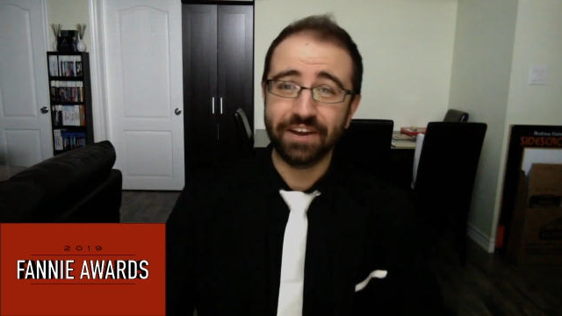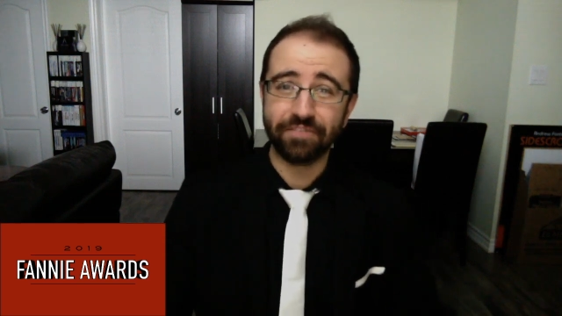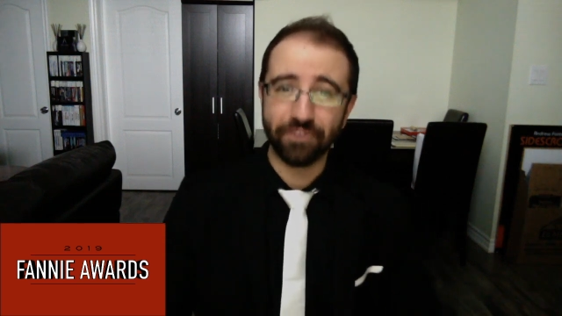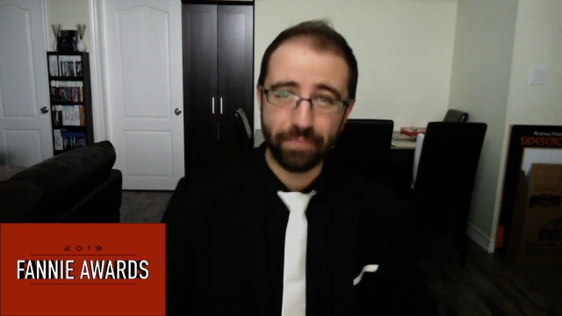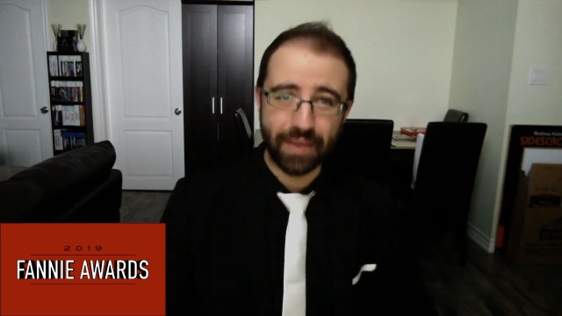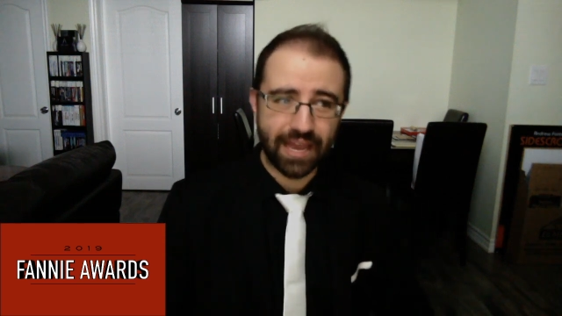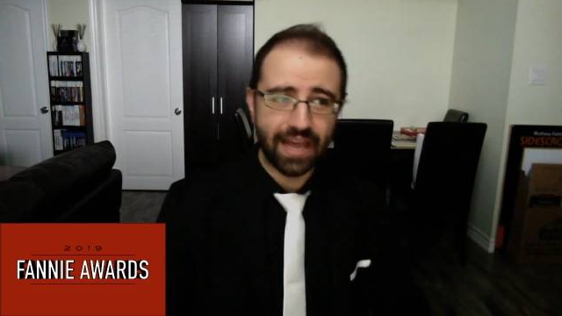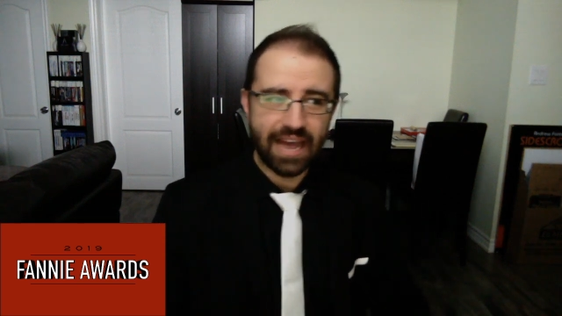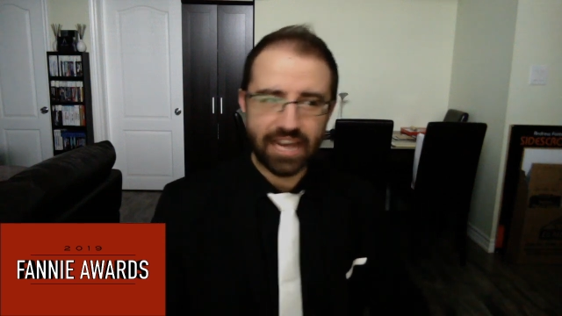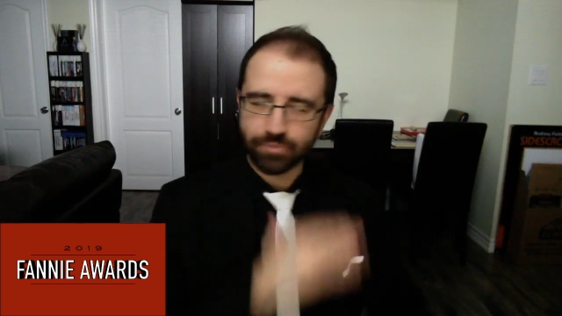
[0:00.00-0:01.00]
for
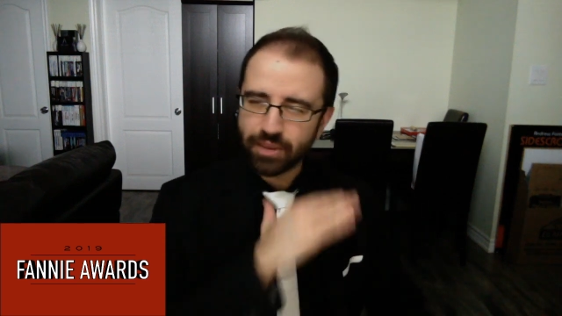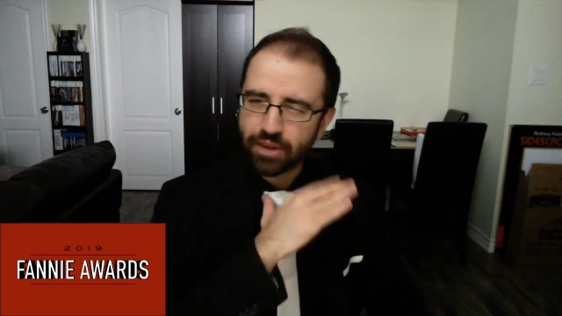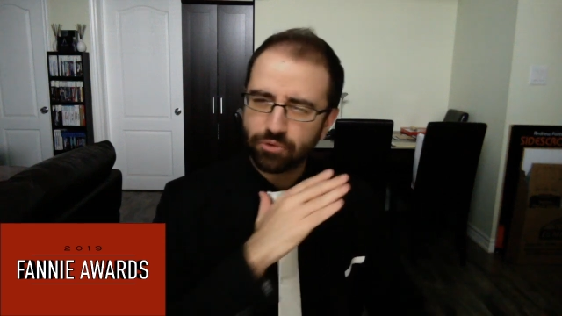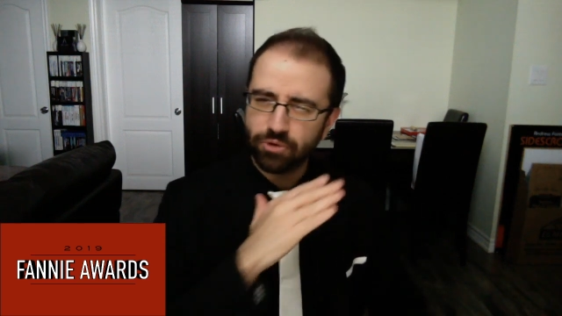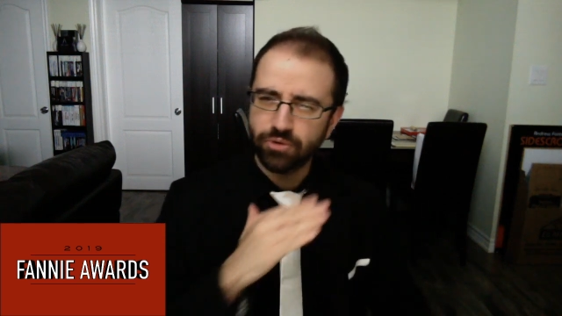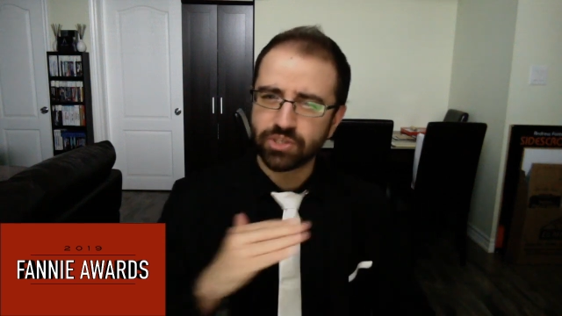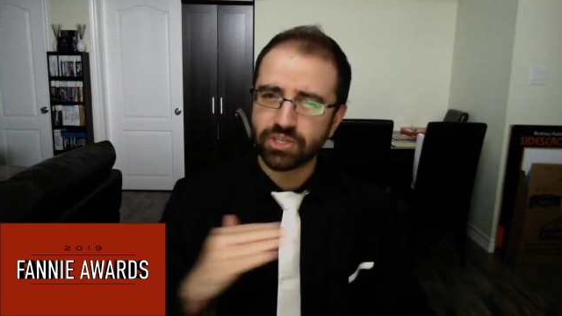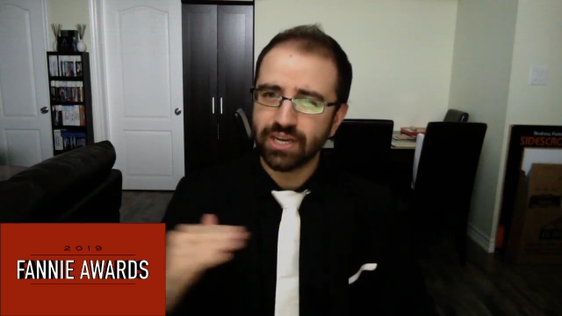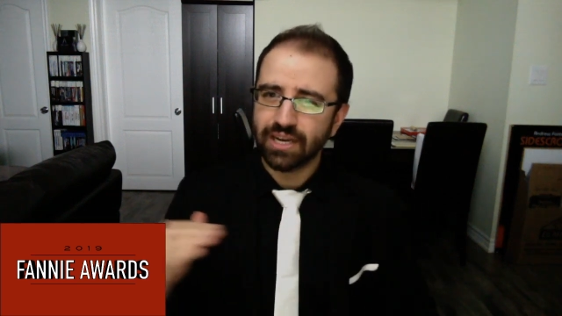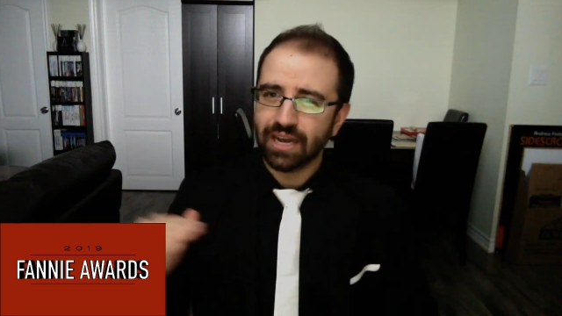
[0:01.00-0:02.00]
me as we cruise